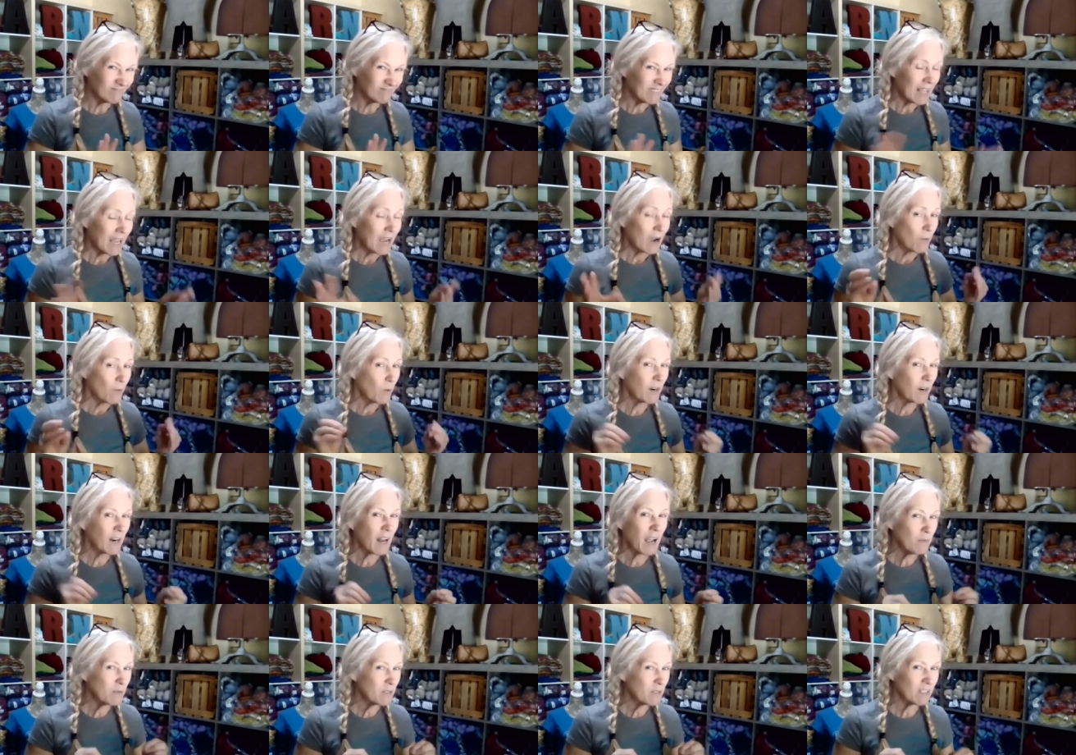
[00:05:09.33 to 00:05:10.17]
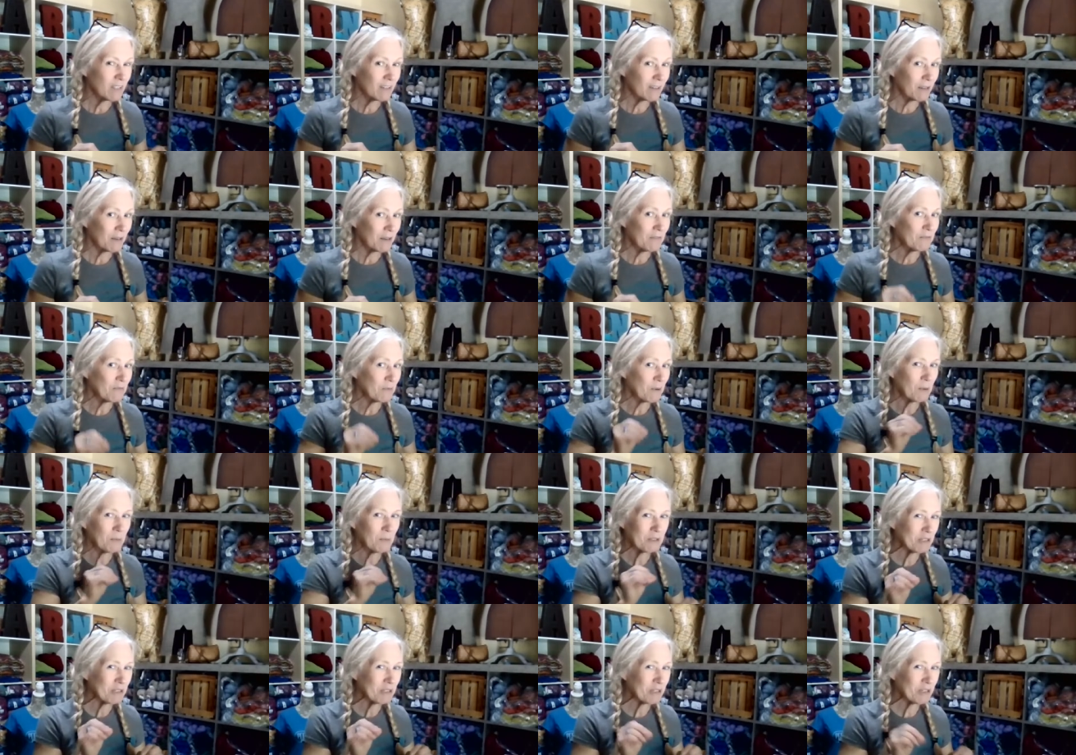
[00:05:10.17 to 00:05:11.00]
what I was looking for
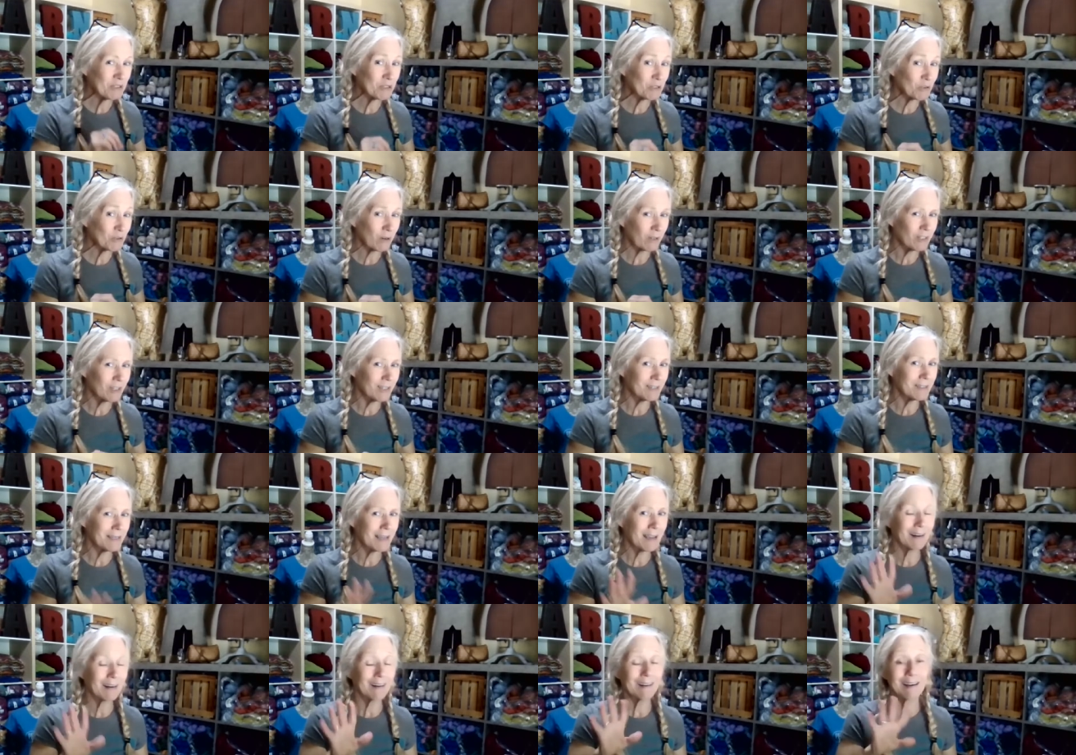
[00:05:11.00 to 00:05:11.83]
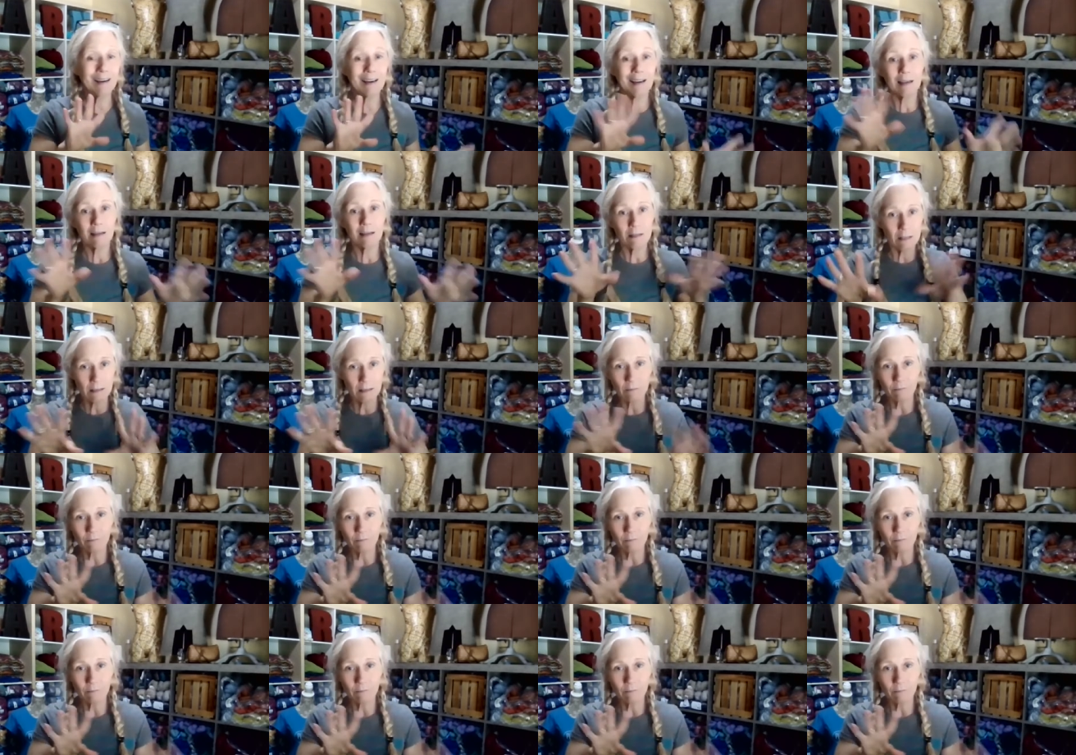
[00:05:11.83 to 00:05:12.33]
was construction techniques,